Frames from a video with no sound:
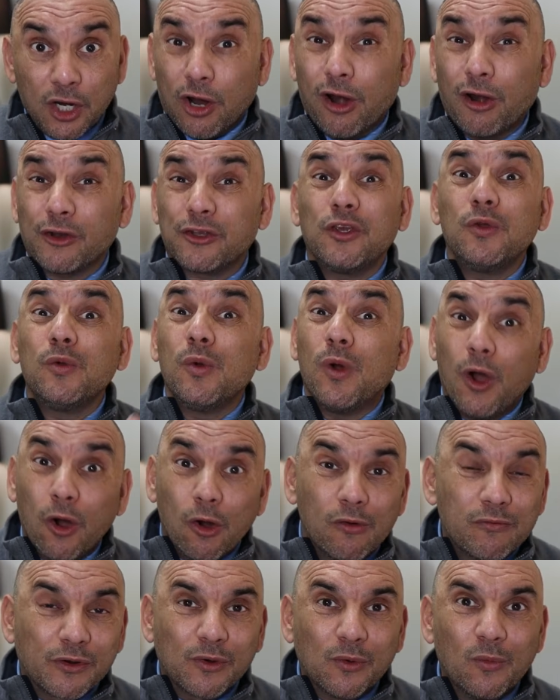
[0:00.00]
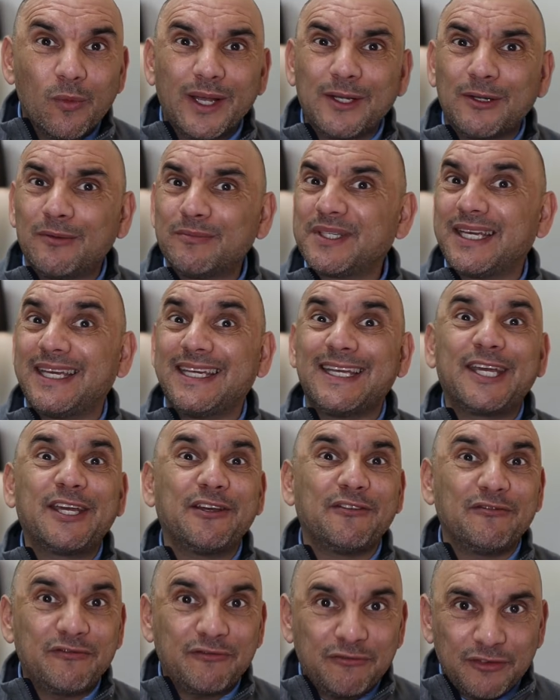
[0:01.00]
Are you overwhelmed and
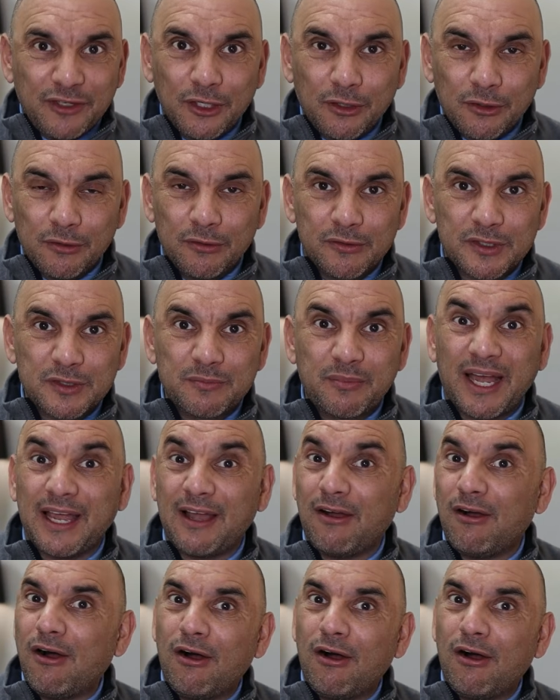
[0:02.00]
confused by